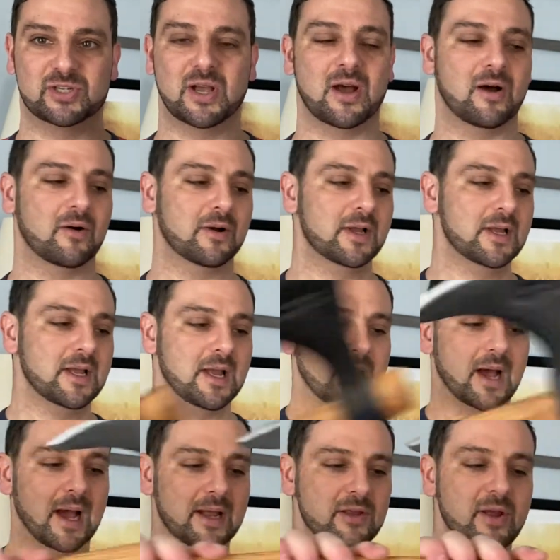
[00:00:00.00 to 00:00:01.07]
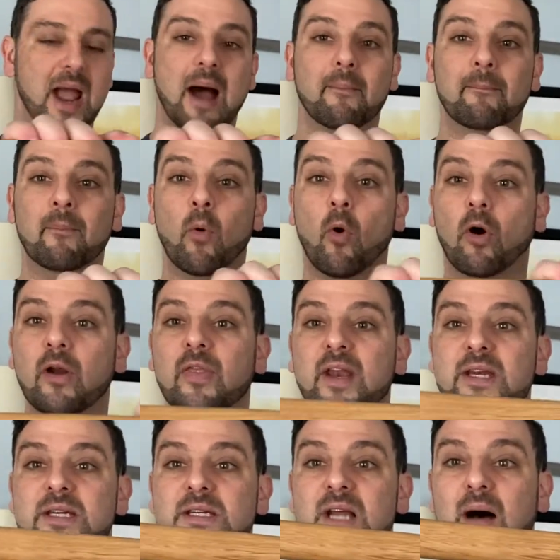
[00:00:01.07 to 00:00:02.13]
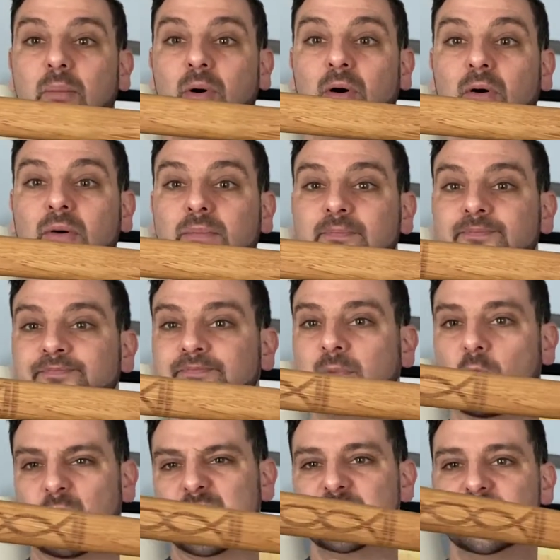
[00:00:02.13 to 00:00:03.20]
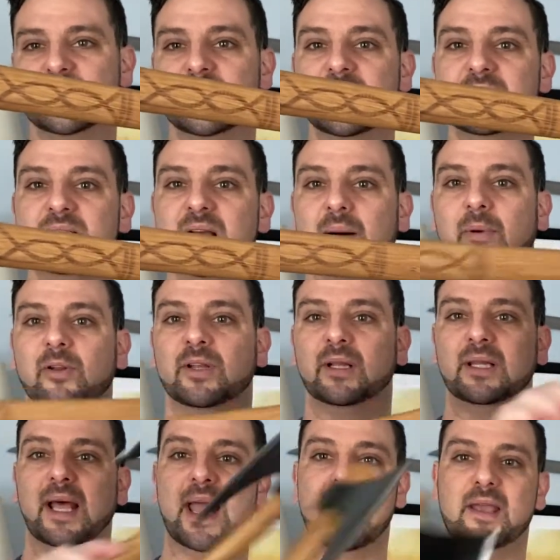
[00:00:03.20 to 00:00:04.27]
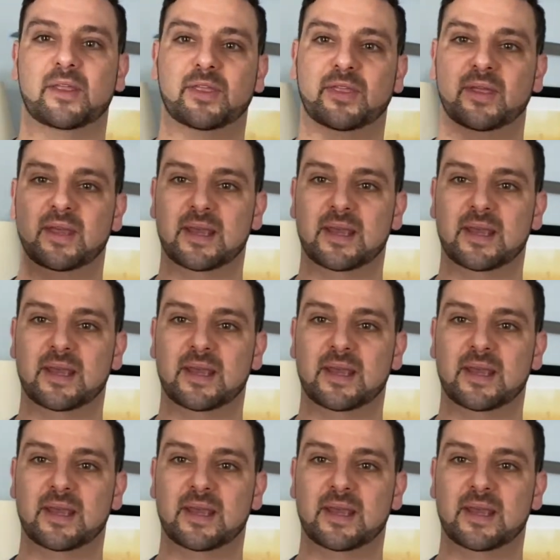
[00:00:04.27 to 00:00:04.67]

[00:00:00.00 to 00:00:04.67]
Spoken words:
So you got more than double, or I should say double the length